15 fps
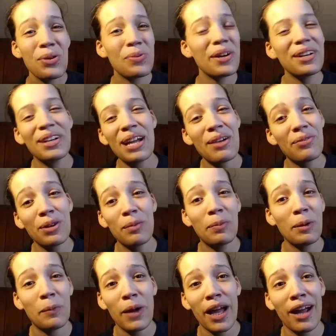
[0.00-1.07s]
We're never
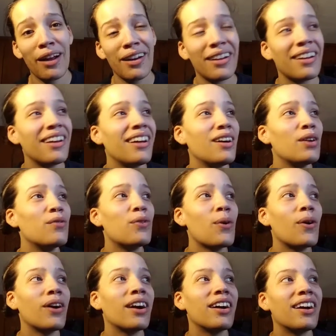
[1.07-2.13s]
prepared
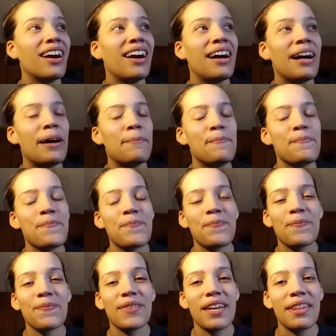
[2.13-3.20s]
for
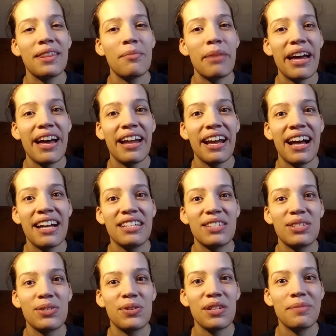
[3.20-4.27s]
the bad ice
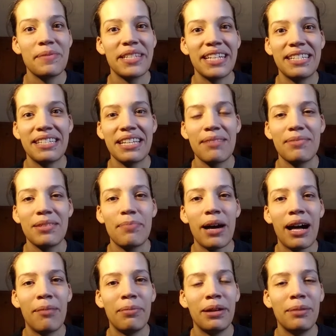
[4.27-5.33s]
storms that seem to
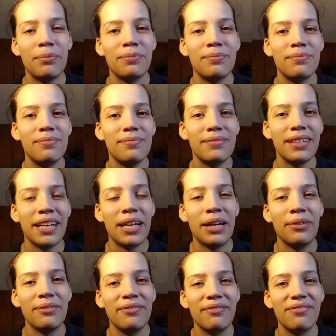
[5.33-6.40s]
pop up,
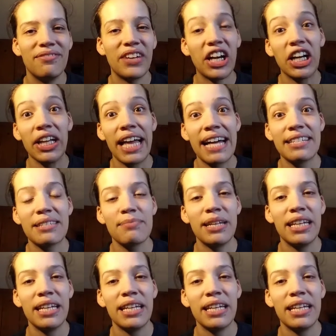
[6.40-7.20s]
very last